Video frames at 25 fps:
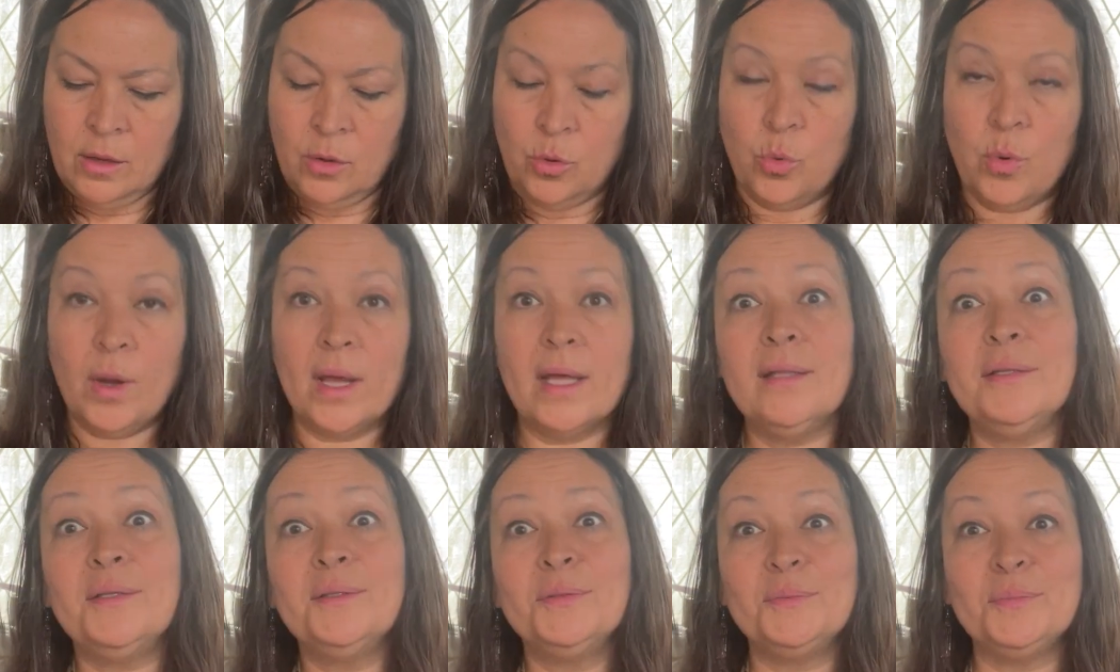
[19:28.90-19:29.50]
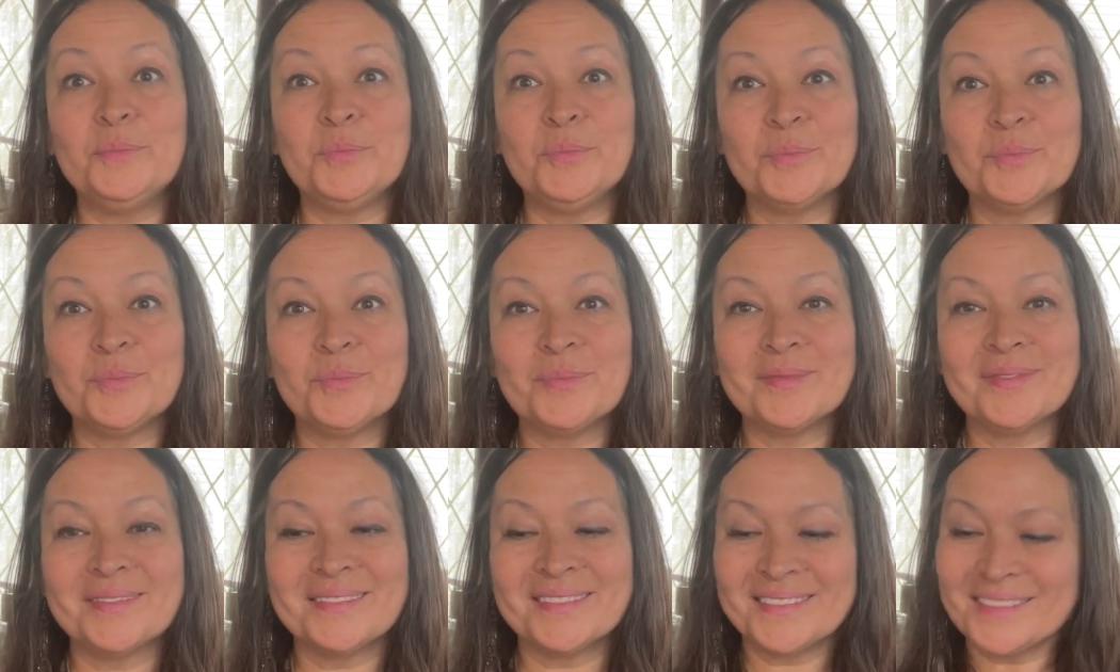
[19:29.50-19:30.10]
Well,
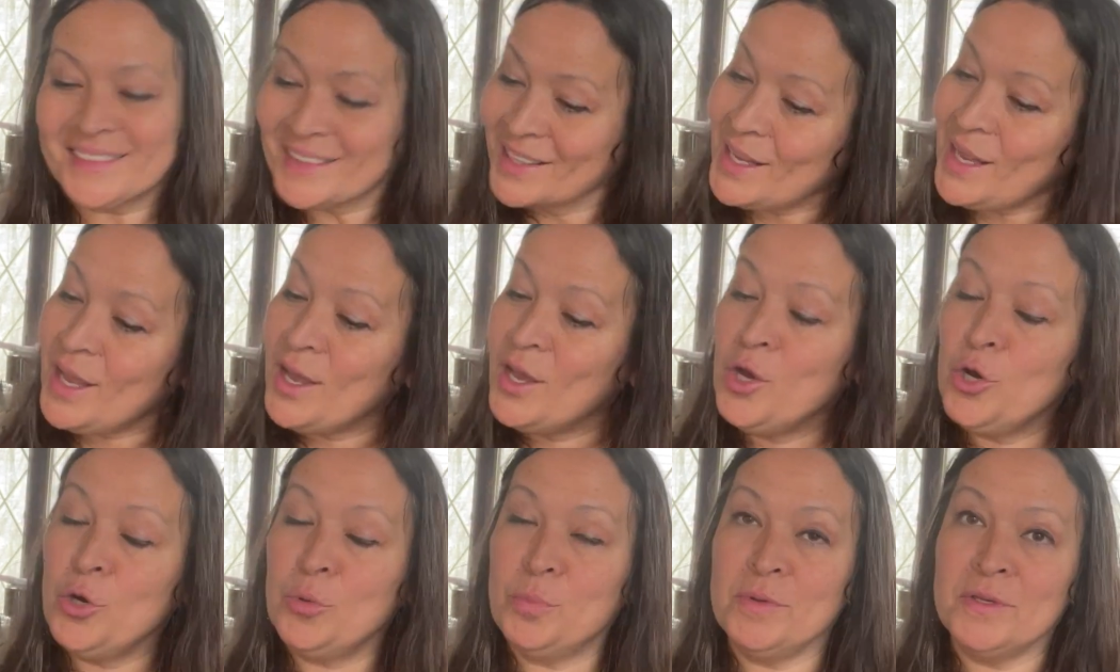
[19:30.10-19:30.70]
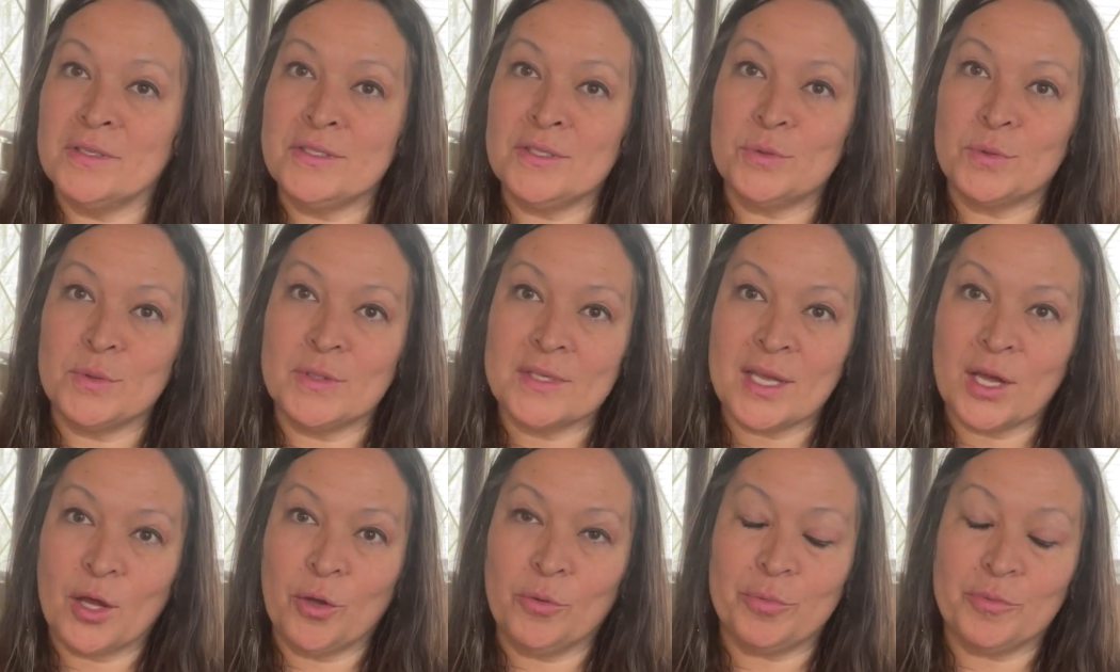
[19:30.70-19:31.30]
I hope this was
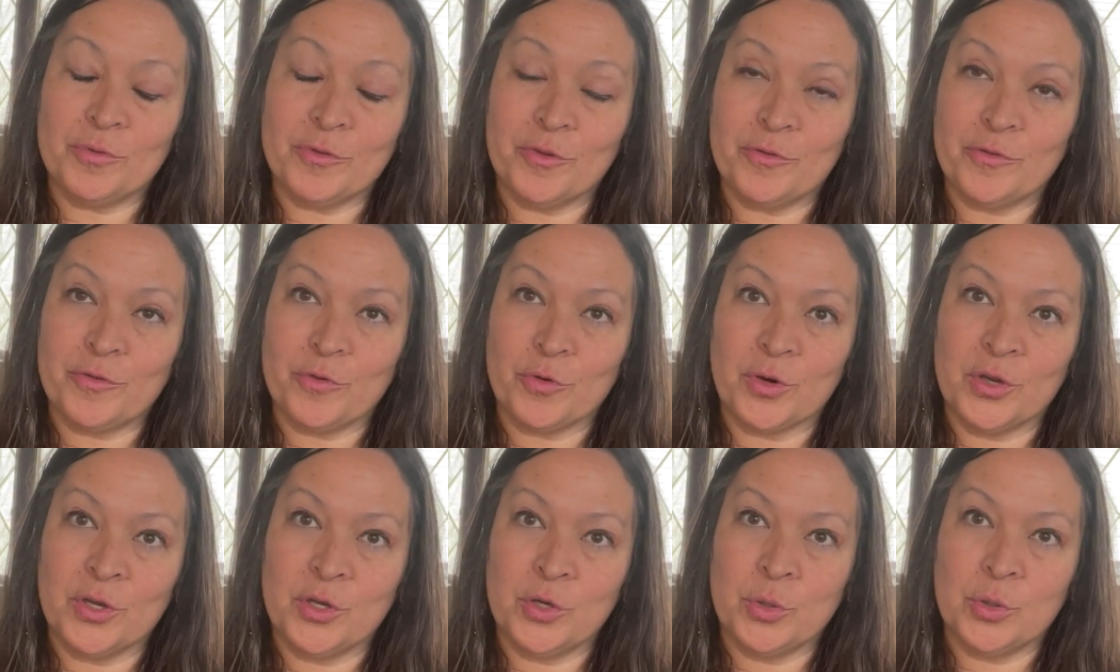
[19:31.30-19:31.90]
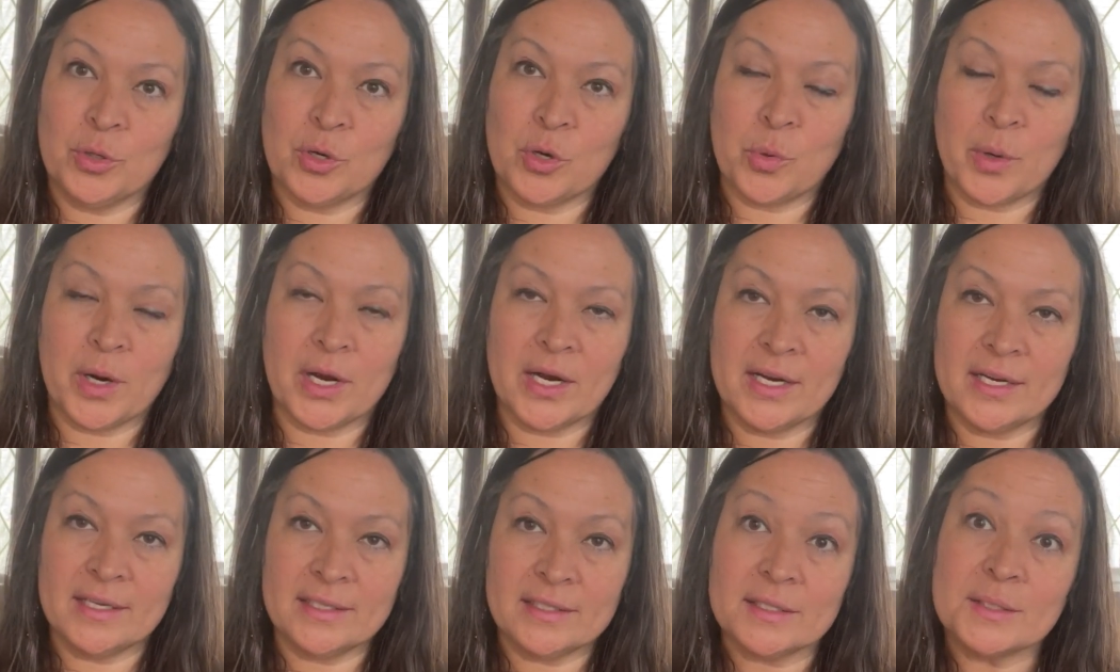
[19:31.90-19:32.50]
helpful for you,
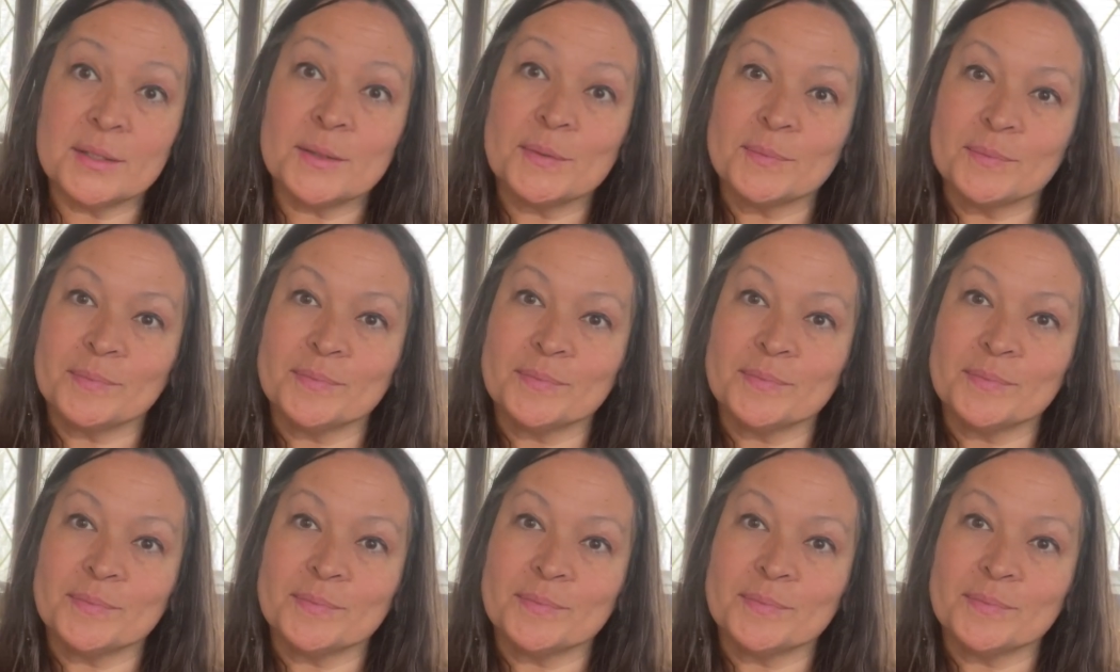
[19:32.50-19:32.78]
Aquarius.